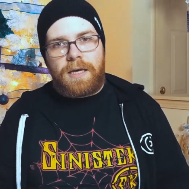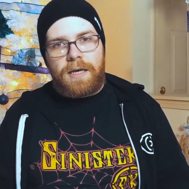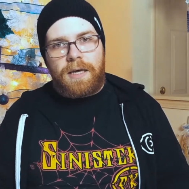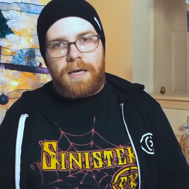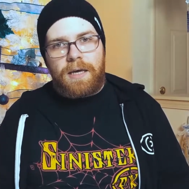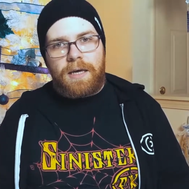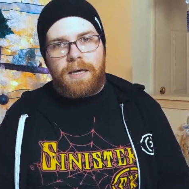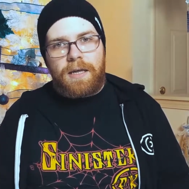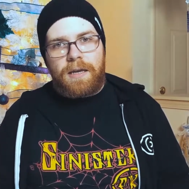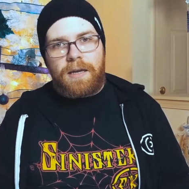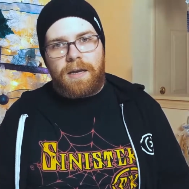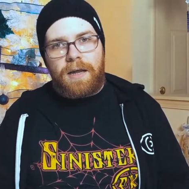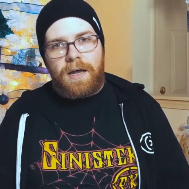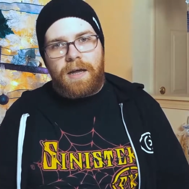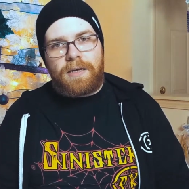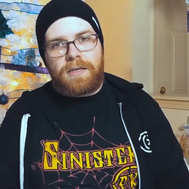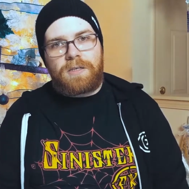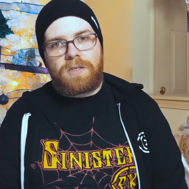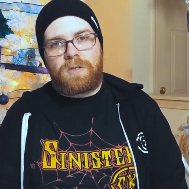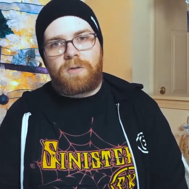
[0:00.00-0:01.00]
And
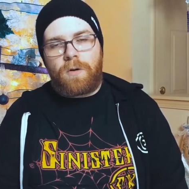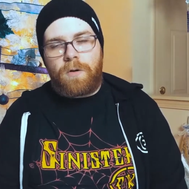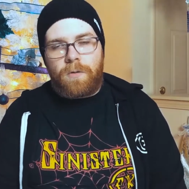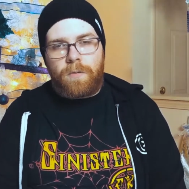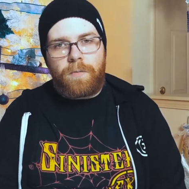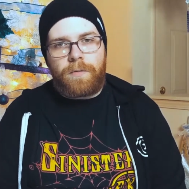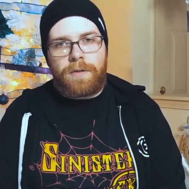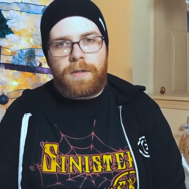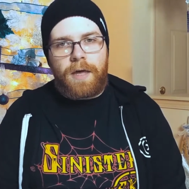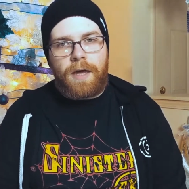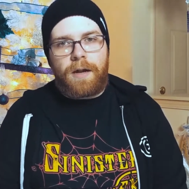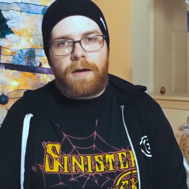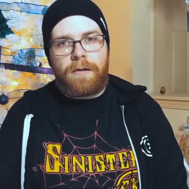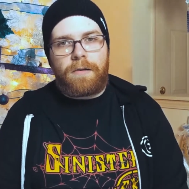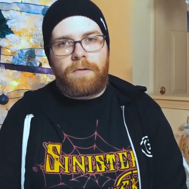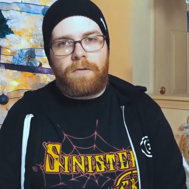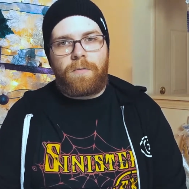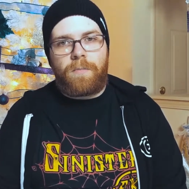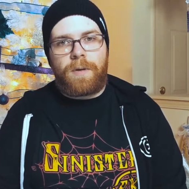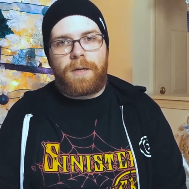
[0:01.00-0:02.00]
I struggled with that
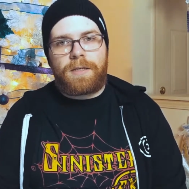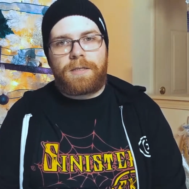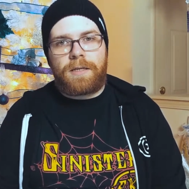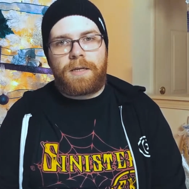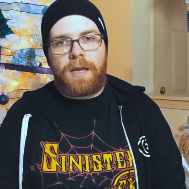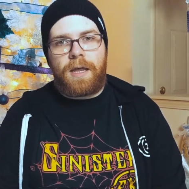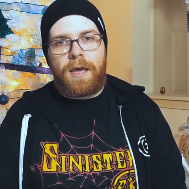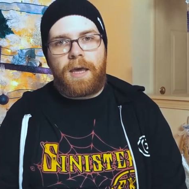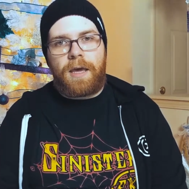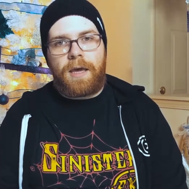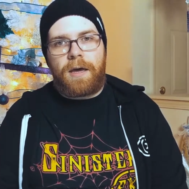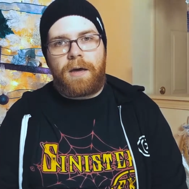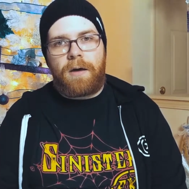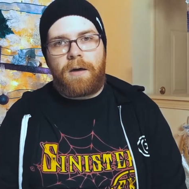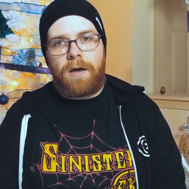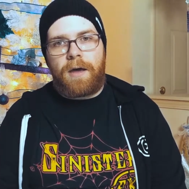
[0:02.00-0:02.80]
a little bit today.